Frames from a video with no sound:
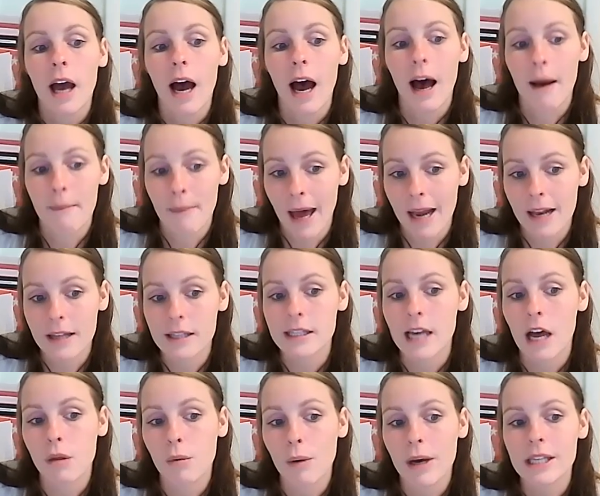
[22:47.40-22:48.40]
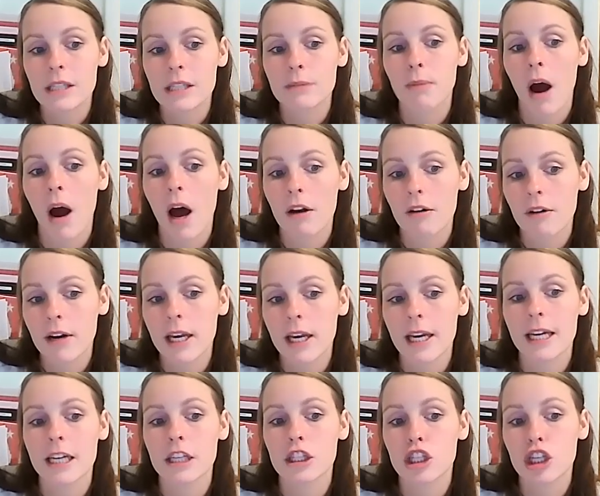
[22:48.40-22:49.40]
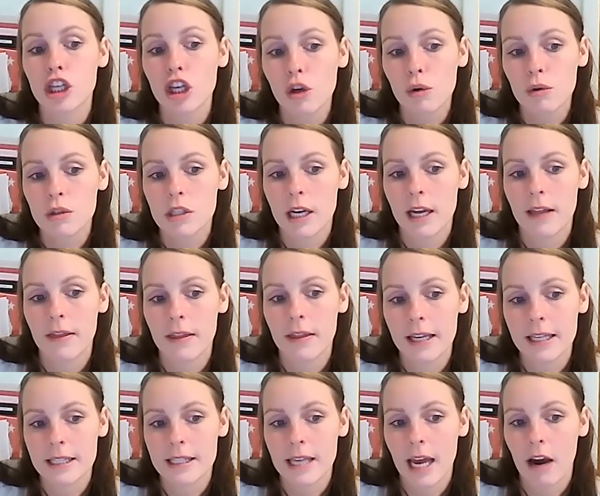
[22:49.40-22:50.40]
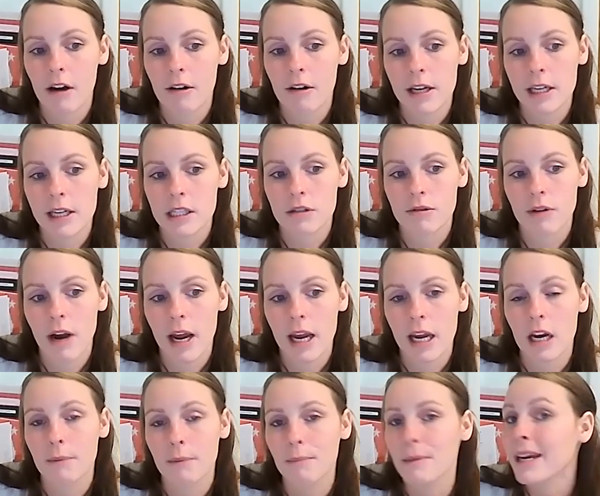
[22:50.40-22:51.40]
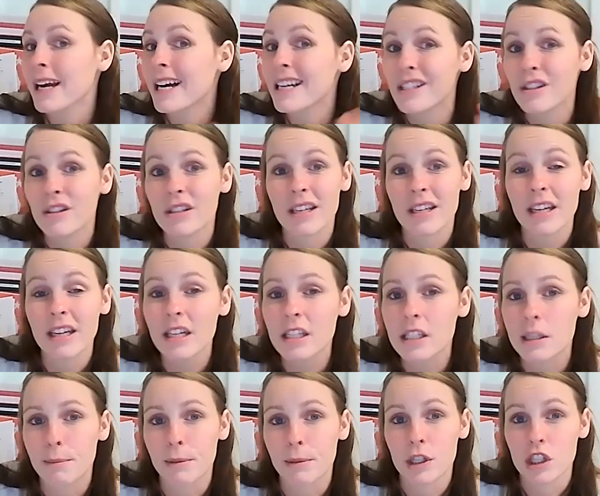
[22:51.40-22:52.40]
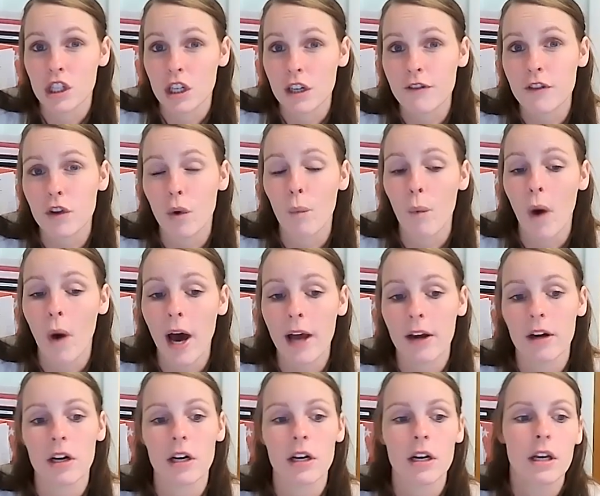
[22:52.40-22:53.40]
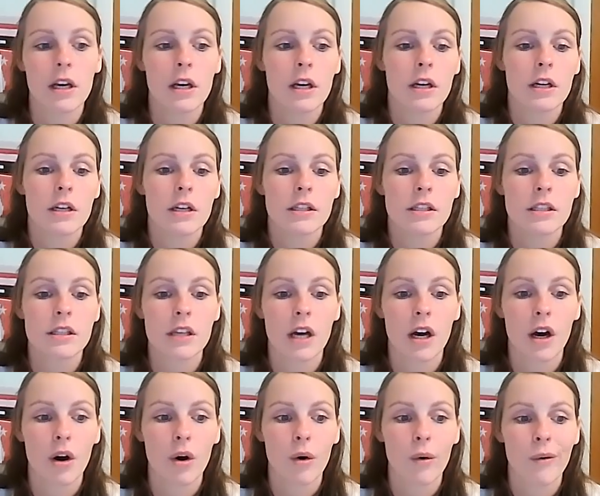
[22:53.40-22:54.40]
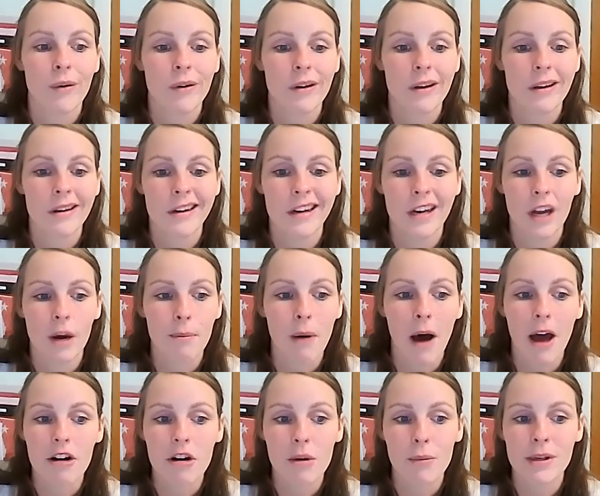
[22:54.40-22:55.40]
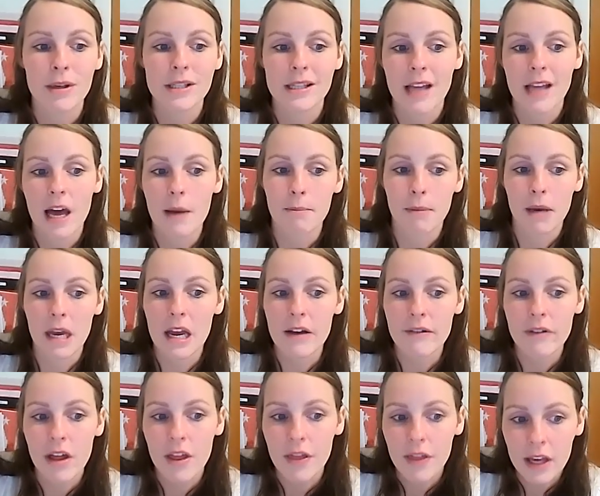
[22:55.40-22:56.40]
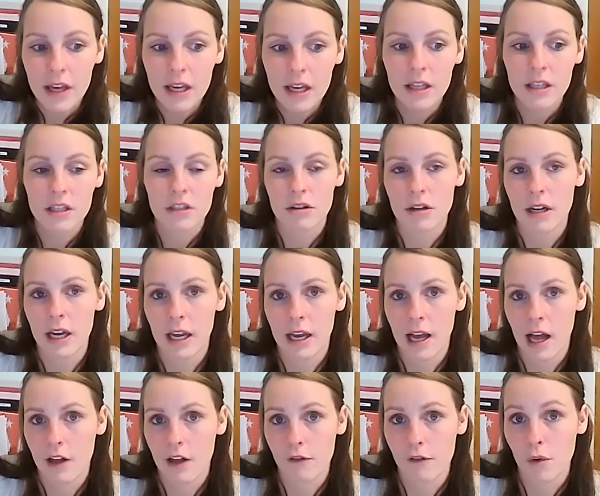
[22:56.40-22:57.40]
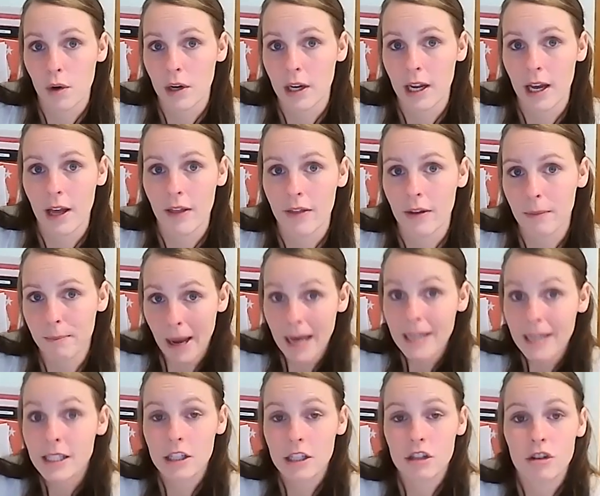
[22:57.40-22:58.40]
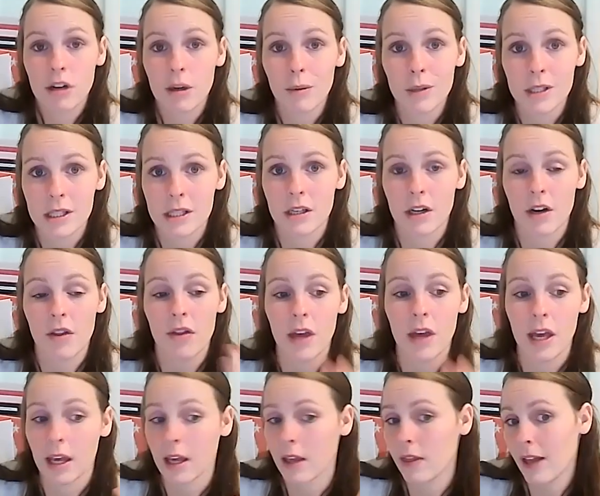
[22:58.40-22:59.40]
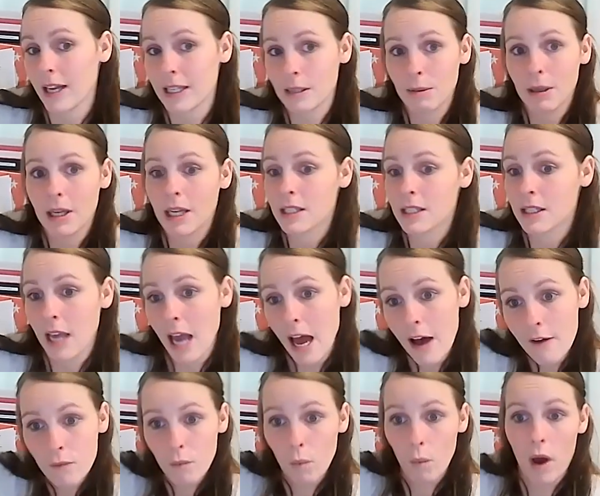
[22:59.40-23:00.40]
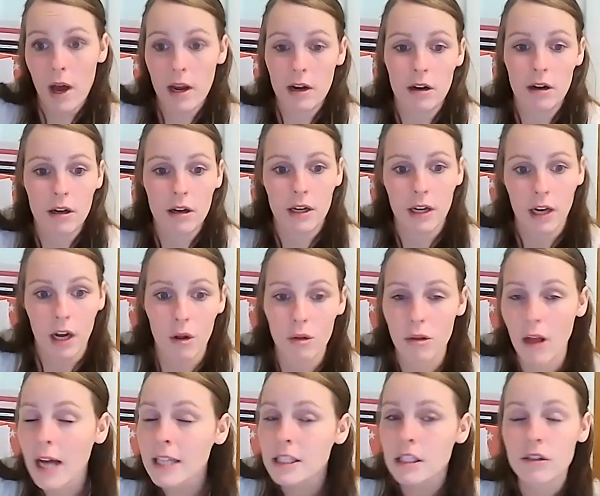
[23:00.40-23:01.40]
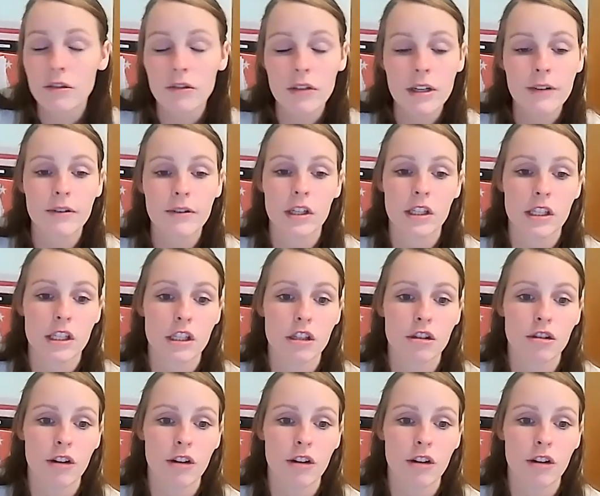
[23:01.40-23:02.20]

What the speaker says: and in the Southwest, pottery is huge in these areas right here because you needed to preserve the water. So, pottery wasn't that big of a thing in California. The basketry was their thing, and that's because they have water, lots of rivers. It's